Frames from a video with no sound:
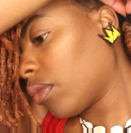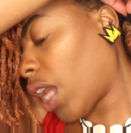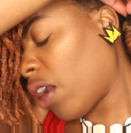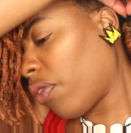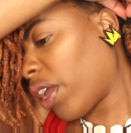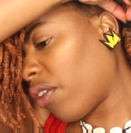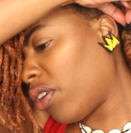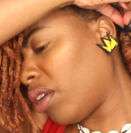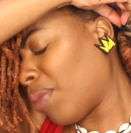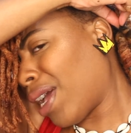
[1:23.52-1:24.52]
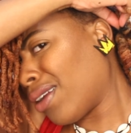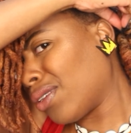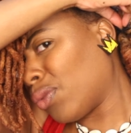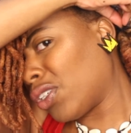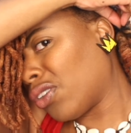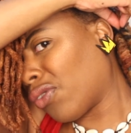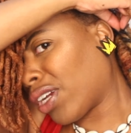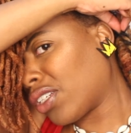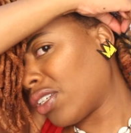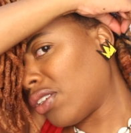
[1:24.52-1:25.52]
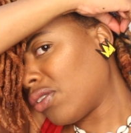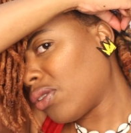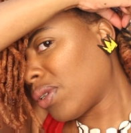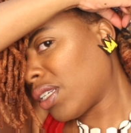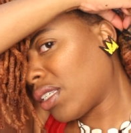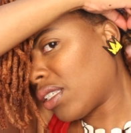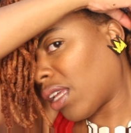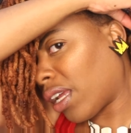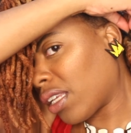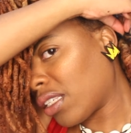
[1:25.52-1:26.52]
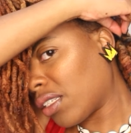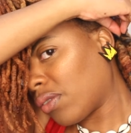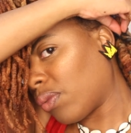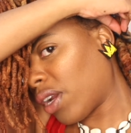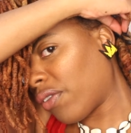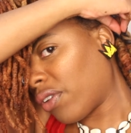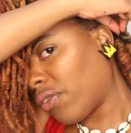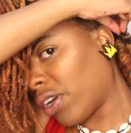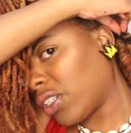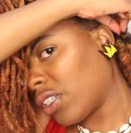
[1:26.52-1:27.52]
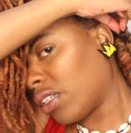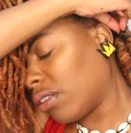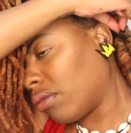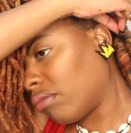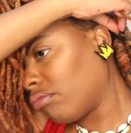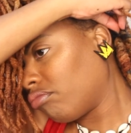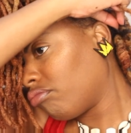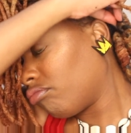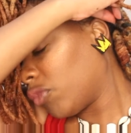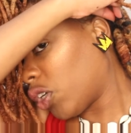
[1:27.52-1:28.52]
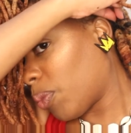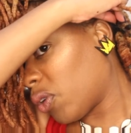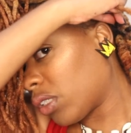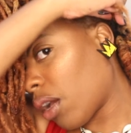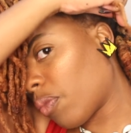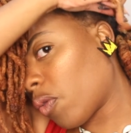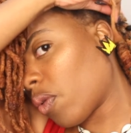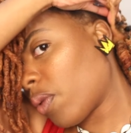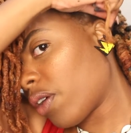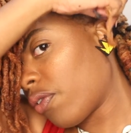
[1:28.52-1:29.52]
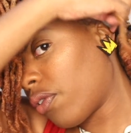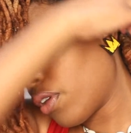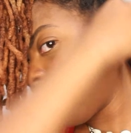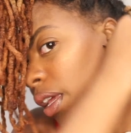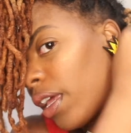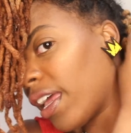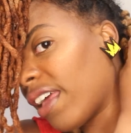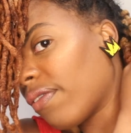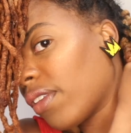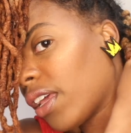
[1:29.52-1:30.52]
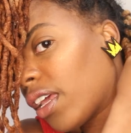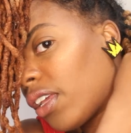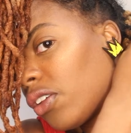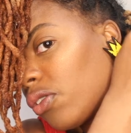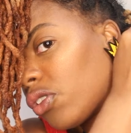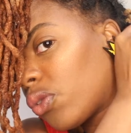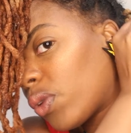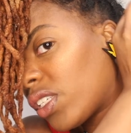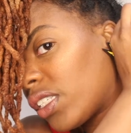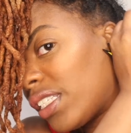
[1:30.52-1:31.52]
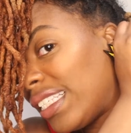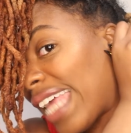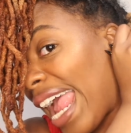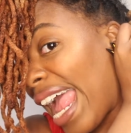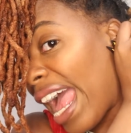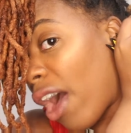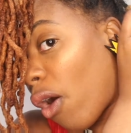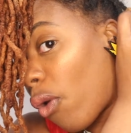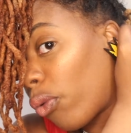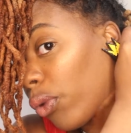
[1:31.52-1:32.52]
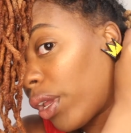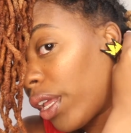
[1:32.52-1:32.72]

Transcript: I don't think it really matters which direction you twist. I guess it's whatever direction you're most comfortable with. And then you twist down